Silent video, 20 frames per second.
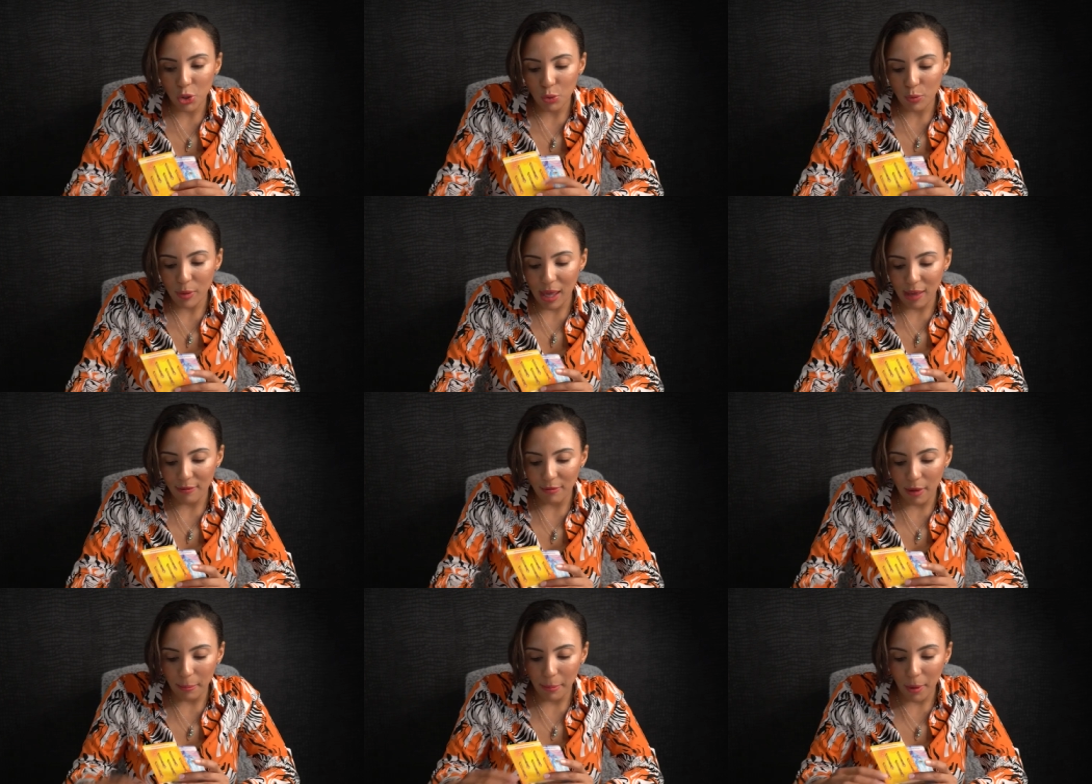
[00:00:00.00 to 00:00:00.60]
You
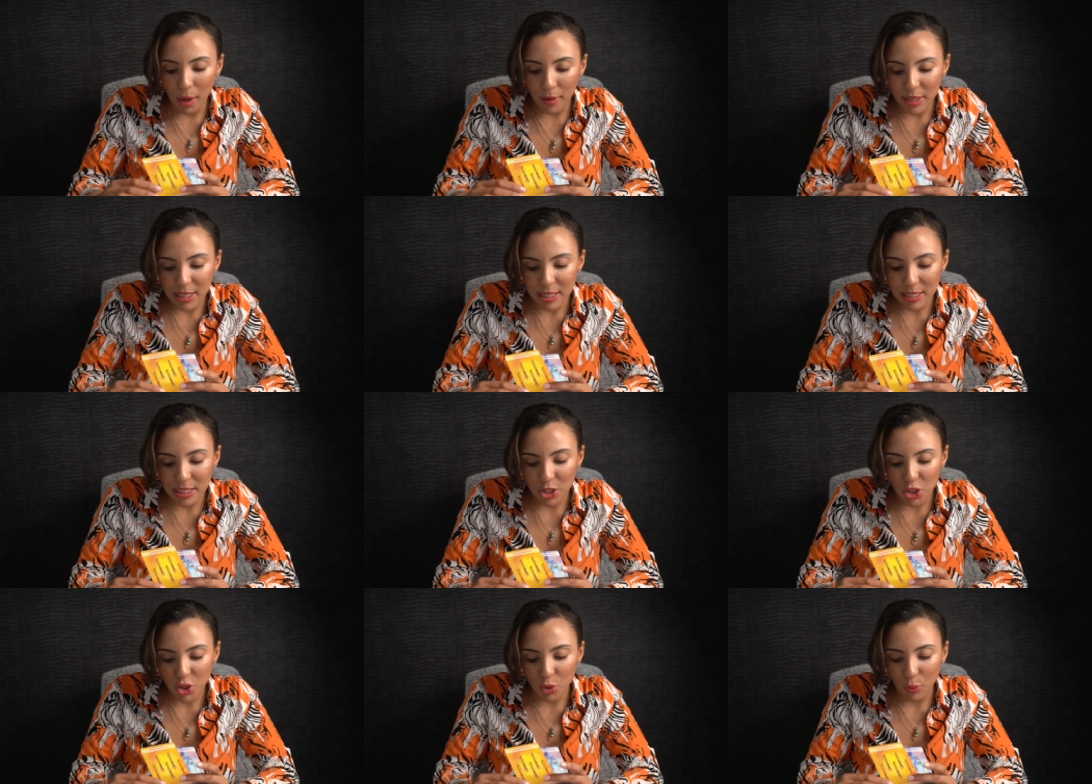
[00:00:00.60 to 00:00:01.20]
gave up on this
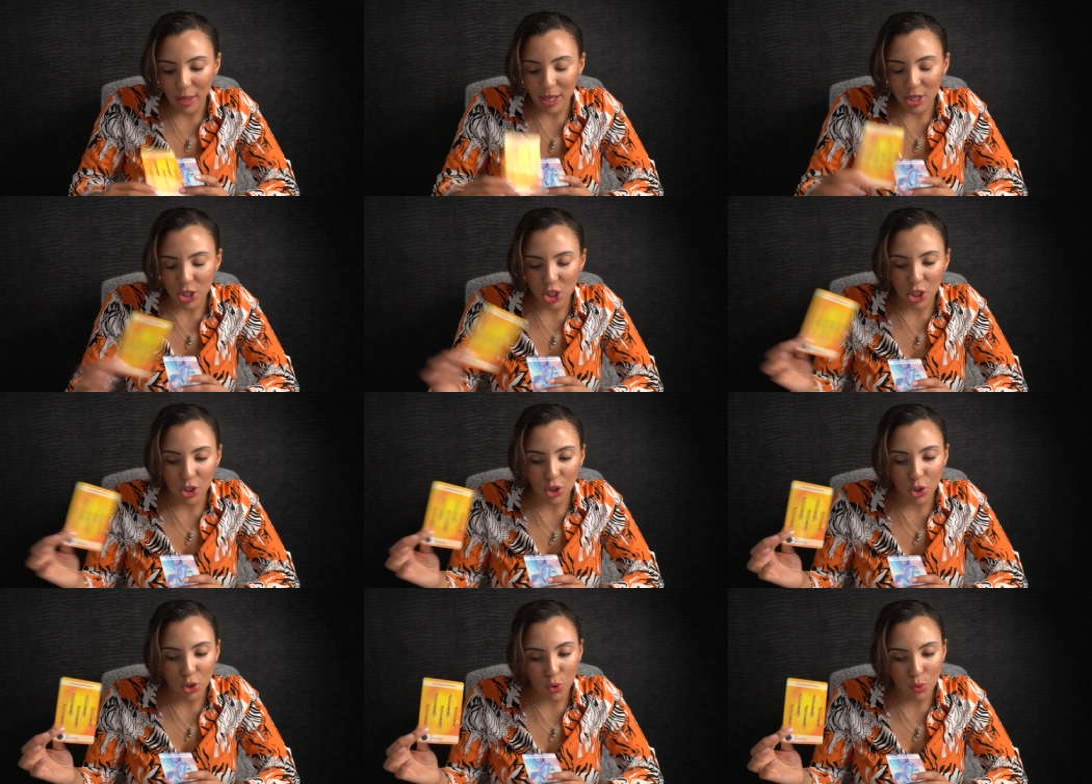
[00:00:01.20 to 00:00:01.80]

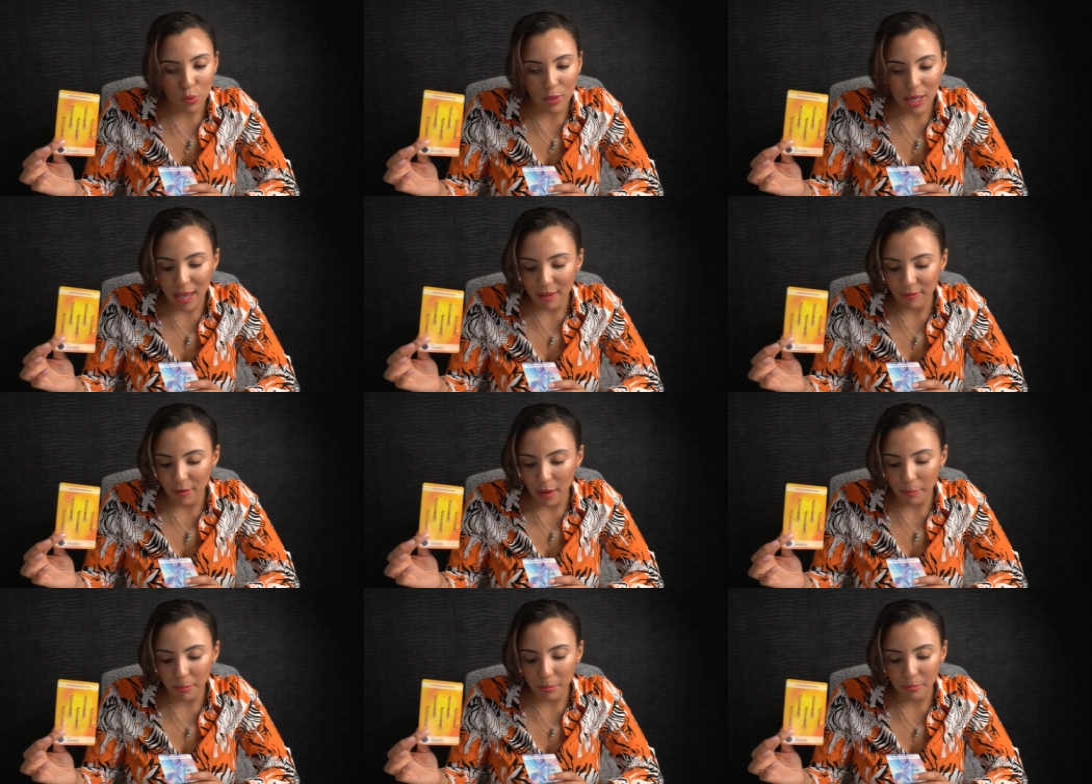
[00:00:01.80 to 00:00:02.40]
situation. You
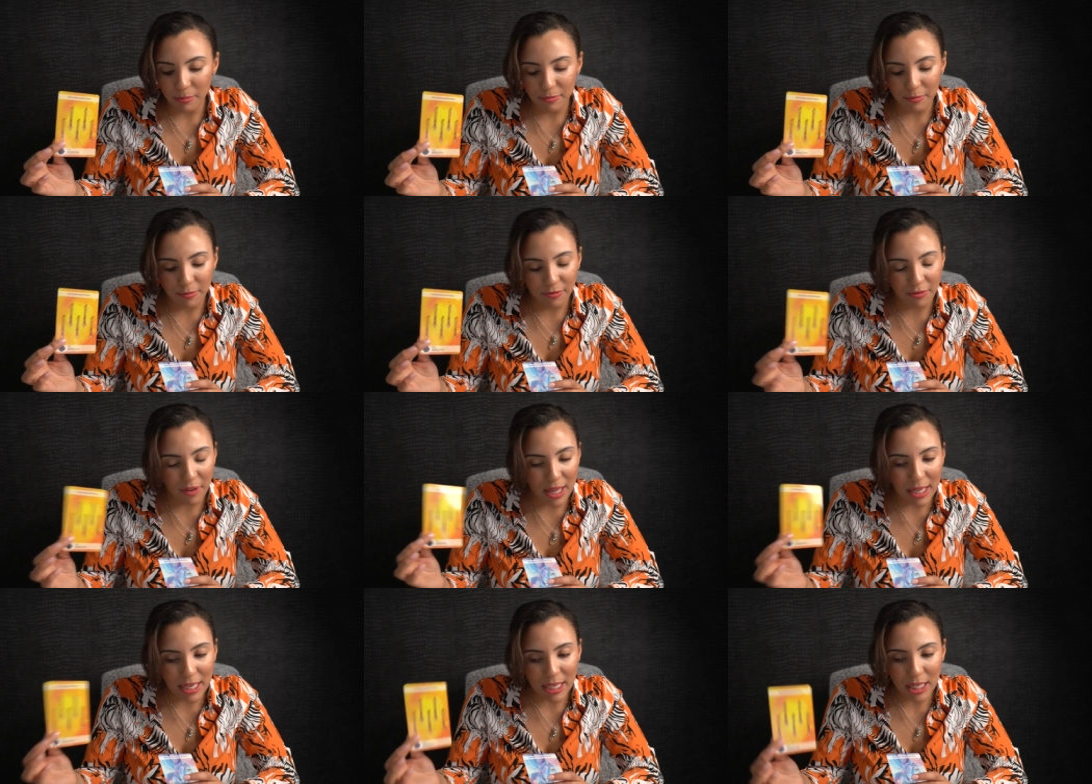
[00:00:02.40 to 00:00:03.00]
gave up
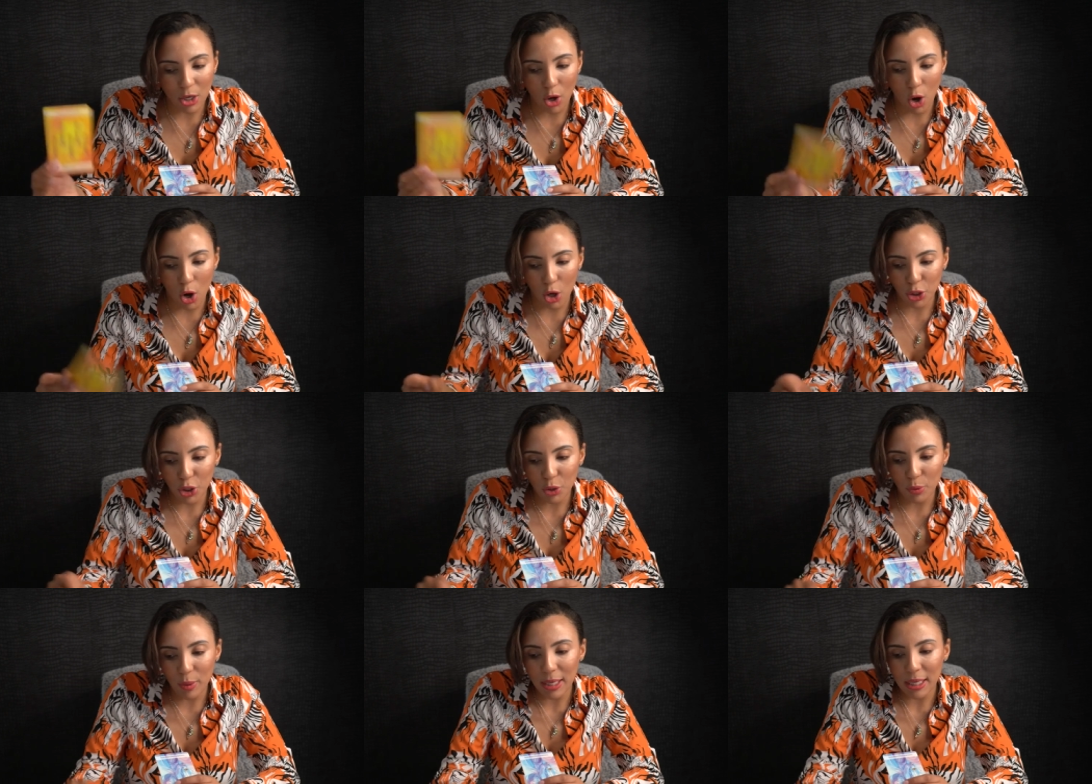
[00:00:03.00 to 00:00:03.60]
fighting and
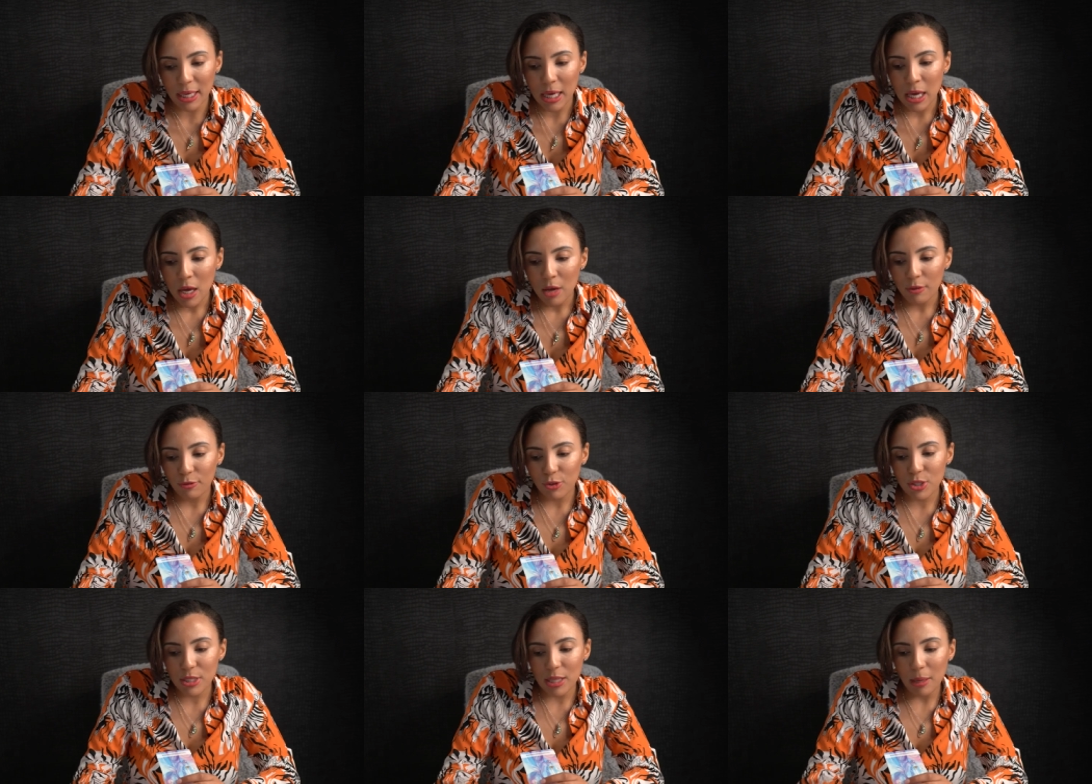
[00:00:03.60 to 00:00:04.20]
arguing.
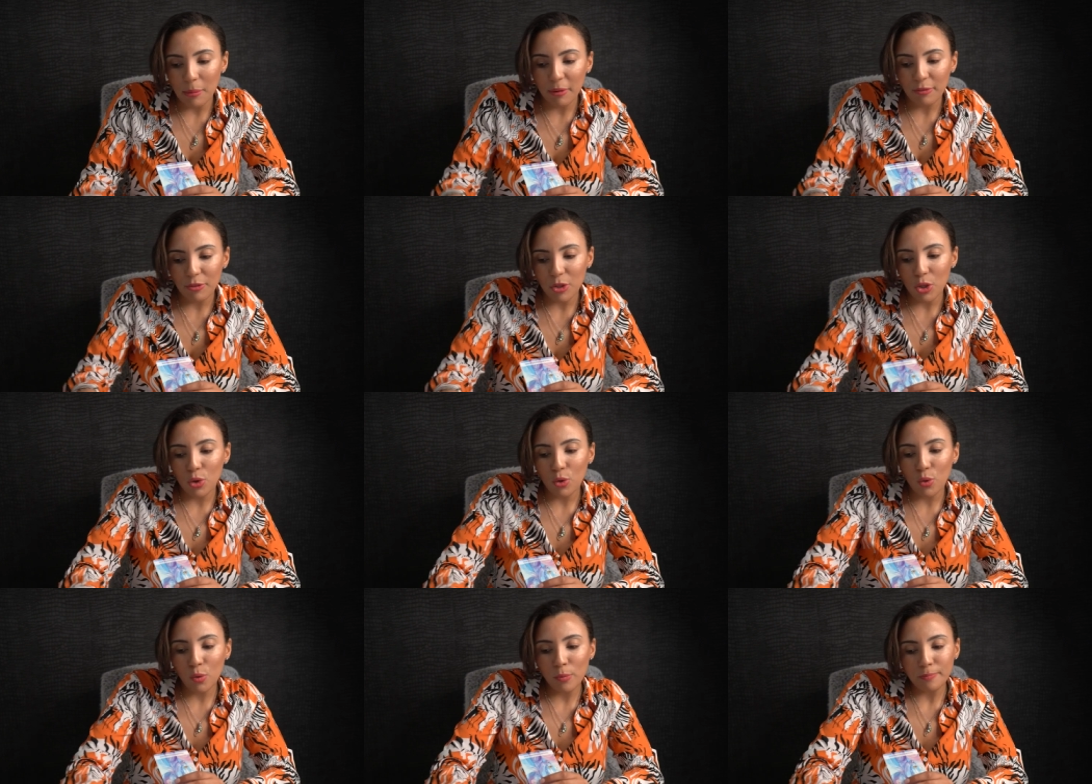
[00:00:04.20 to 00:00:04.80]
For some of
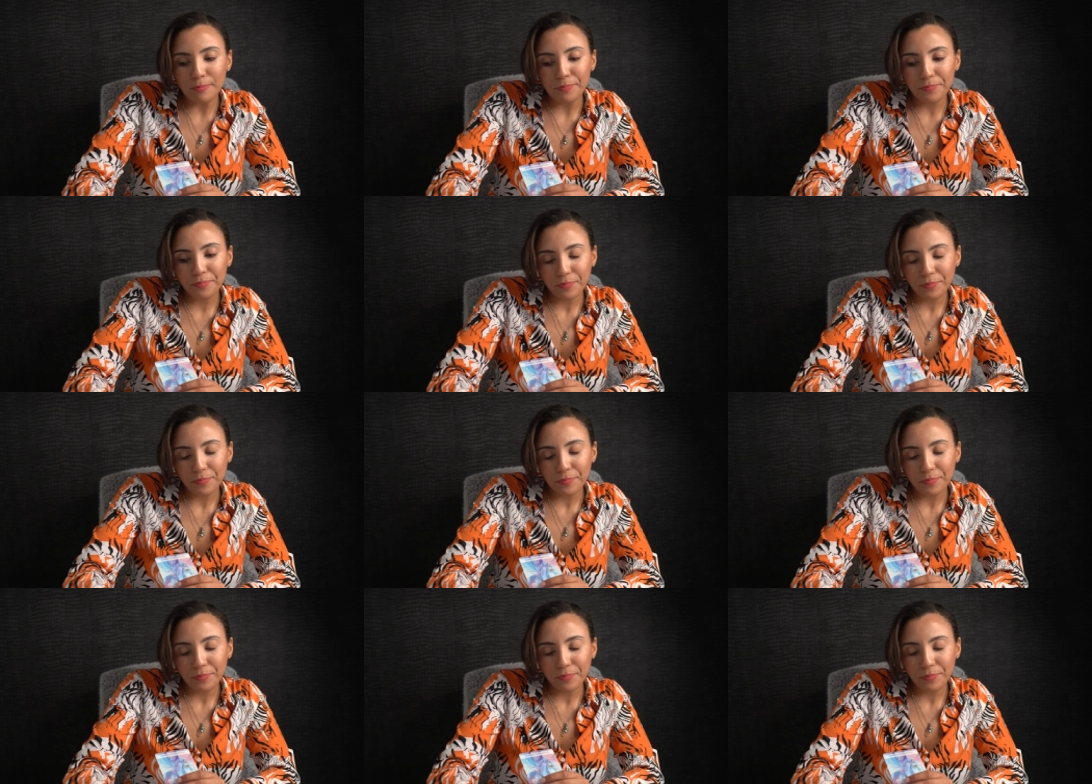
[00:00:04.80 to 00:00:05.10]
you,